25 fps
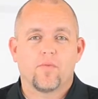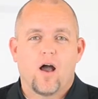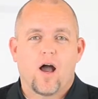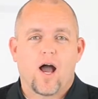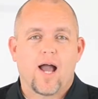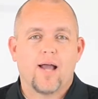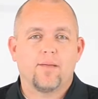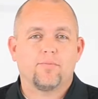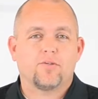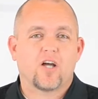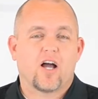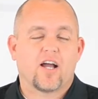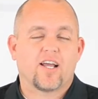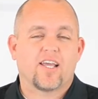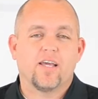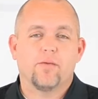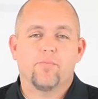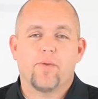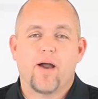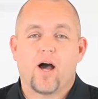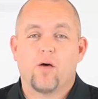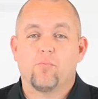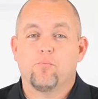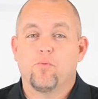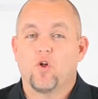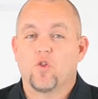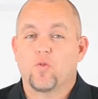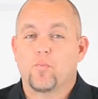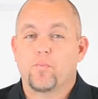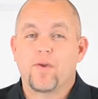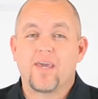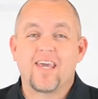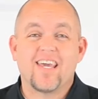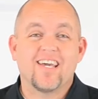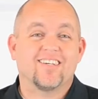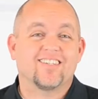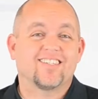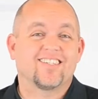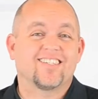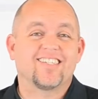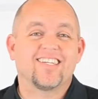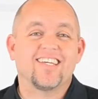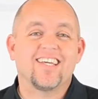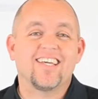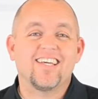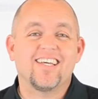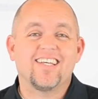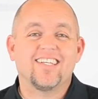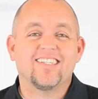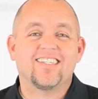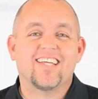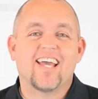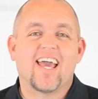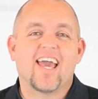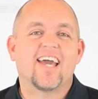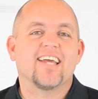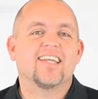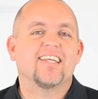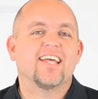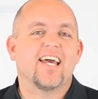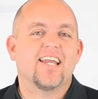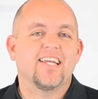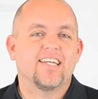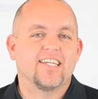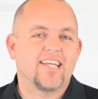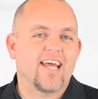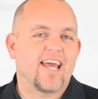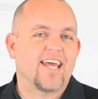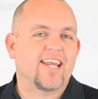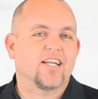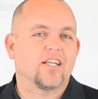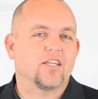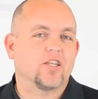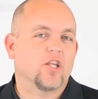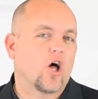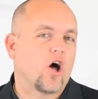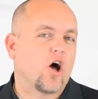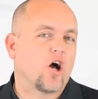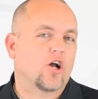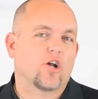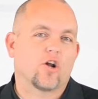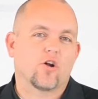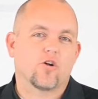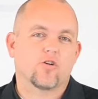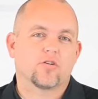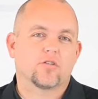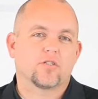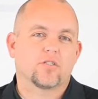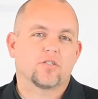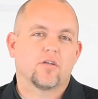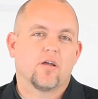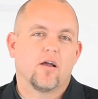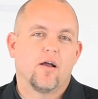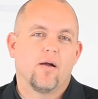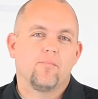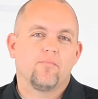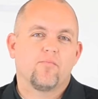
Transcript: I'm talking about both PLCs and data loggers.